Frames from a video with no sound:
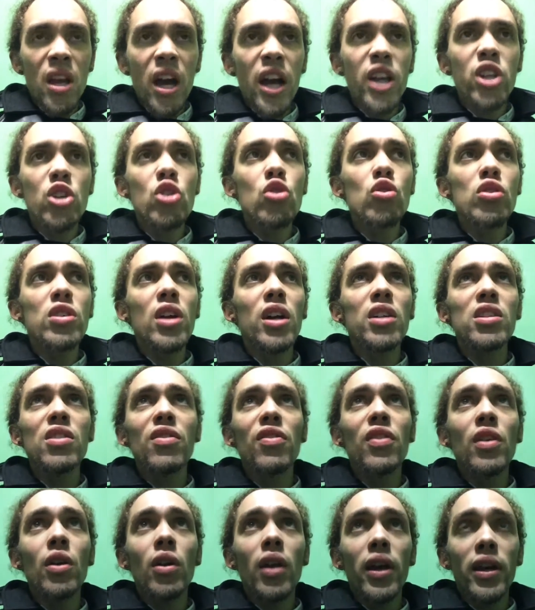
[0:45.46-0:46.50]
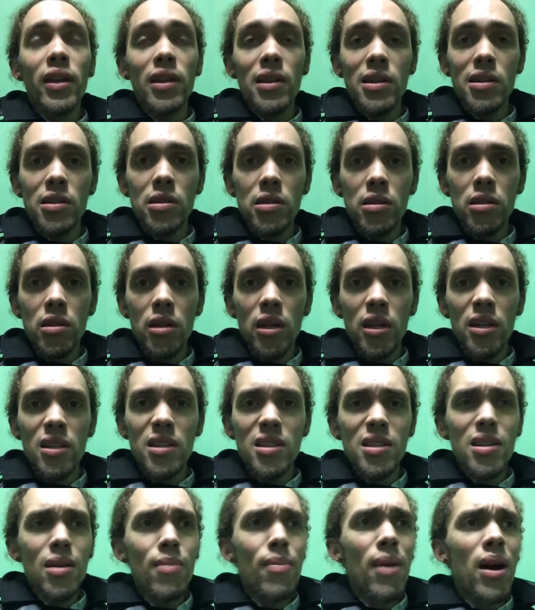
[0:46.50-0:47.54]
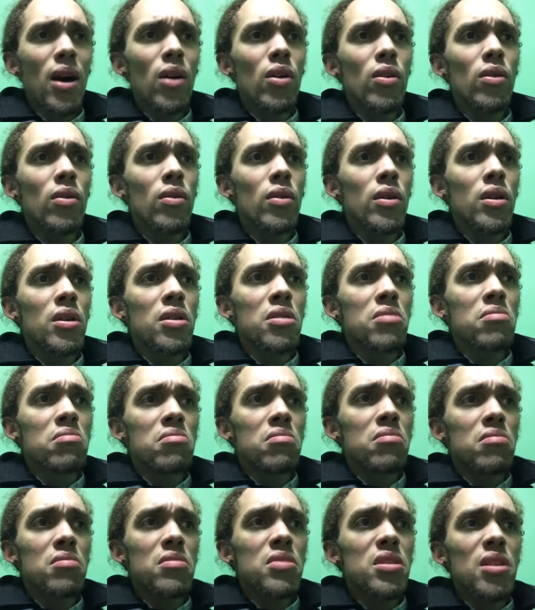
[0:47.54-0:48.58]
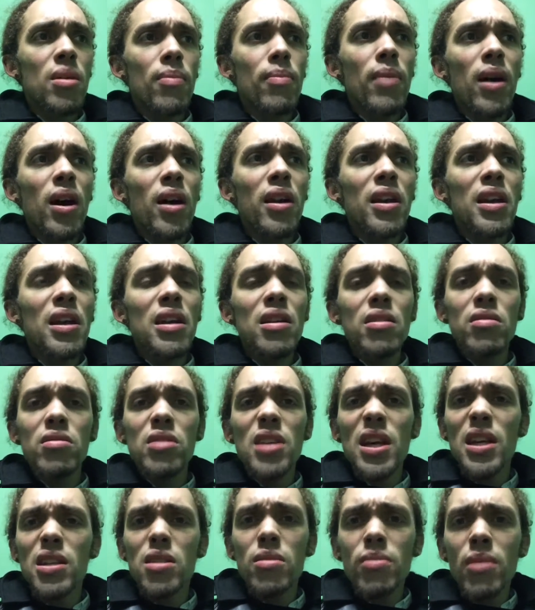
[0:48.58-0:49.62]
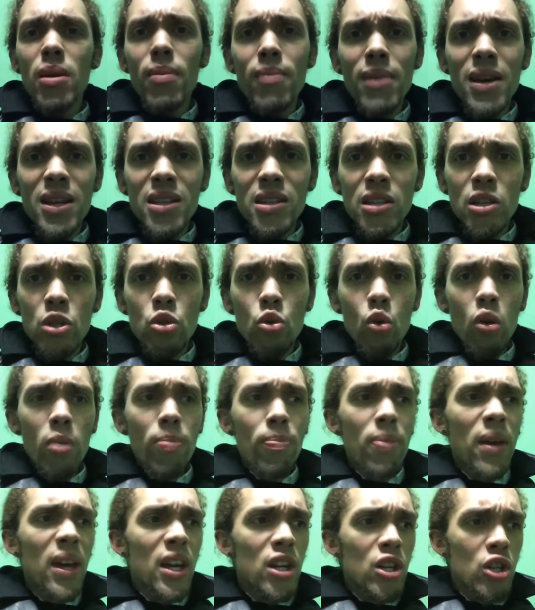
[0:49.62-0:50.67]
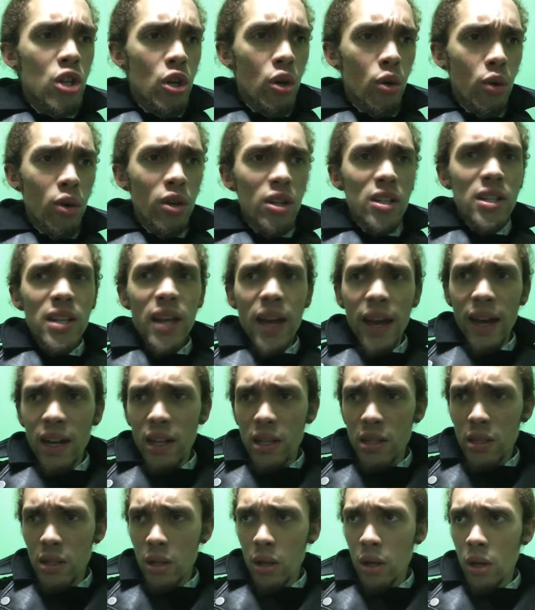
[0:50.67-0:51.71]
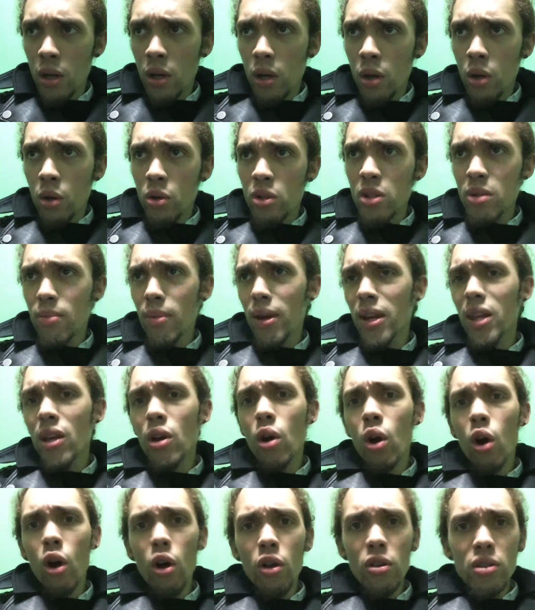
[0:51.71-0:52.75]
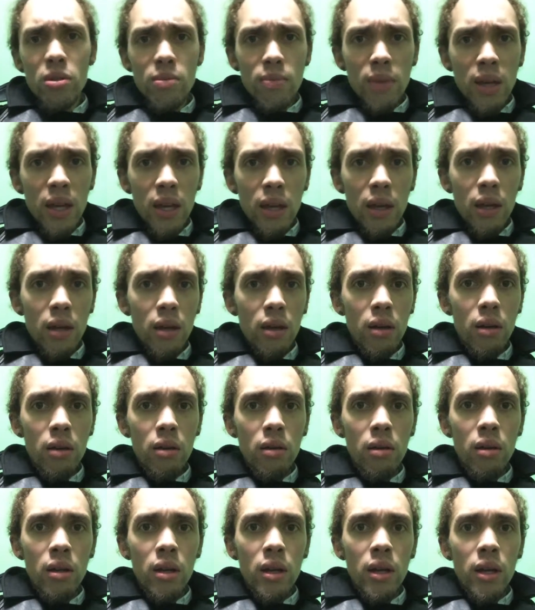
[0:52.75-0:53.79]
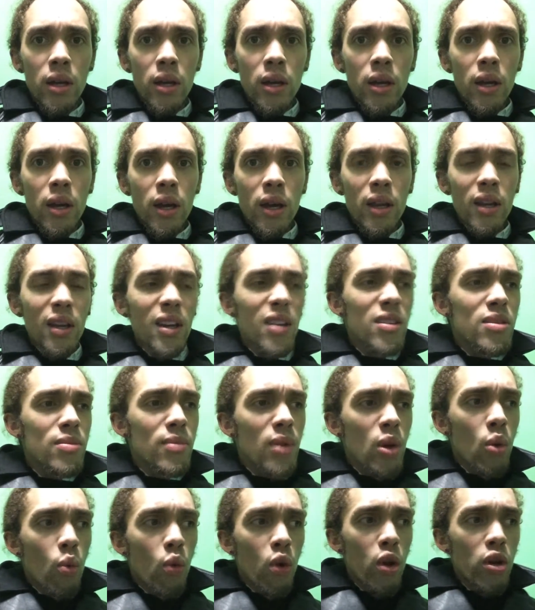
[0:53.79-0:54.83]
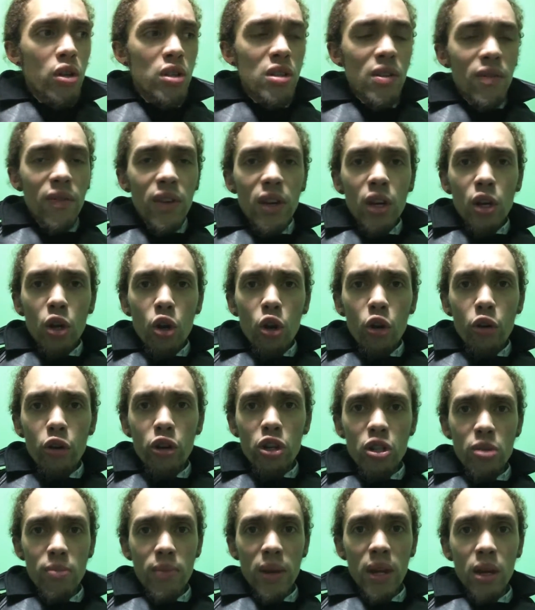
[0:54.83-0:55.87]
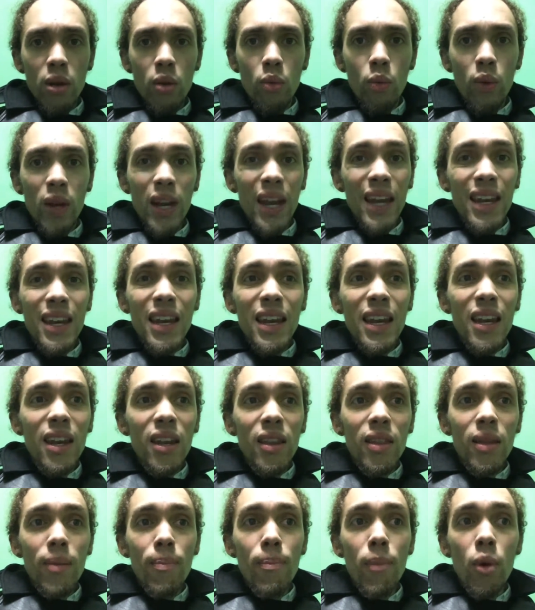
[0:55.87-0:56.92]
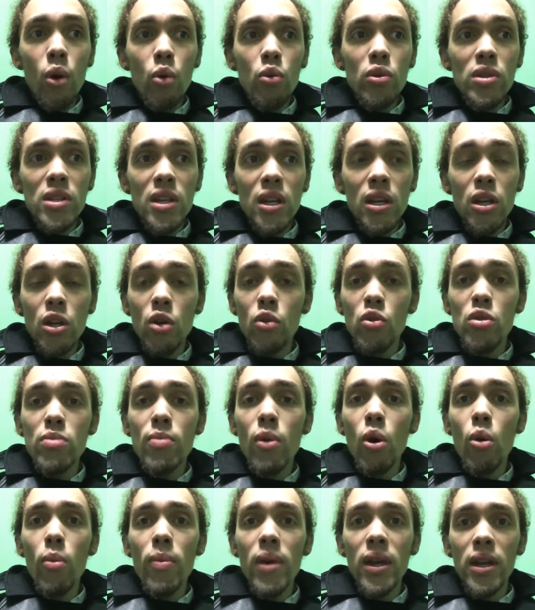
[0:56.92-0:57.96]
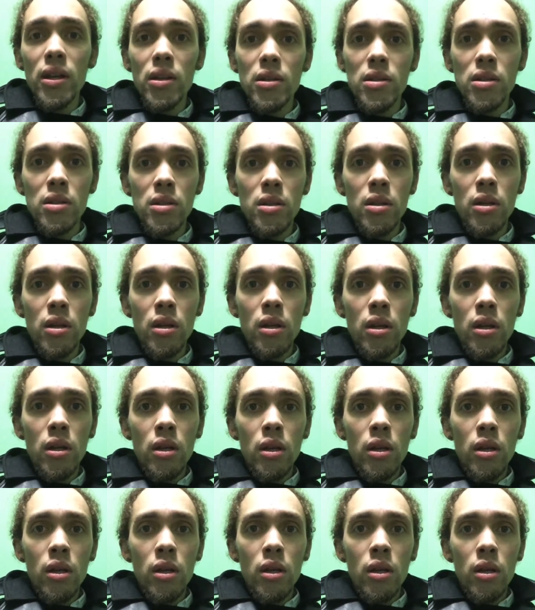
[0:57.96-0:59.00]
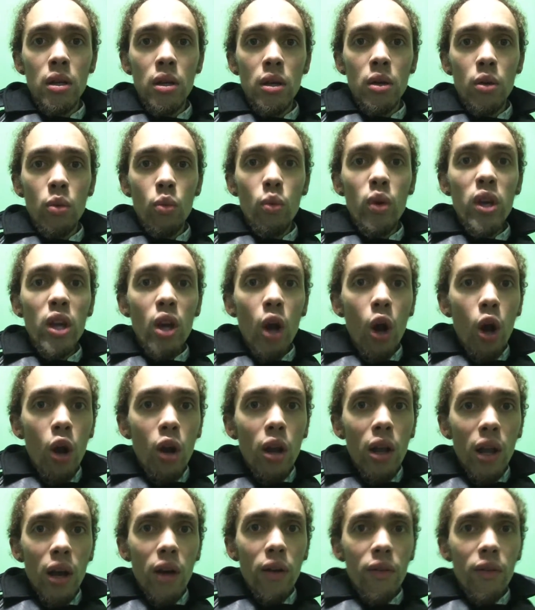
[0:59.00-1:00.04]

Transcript: I choose not to feel like this. And somehow, somebody sends me a message or a picture or a text, or somebody calls me and gives me words of encouragement when I need it the most in those moments. We are love.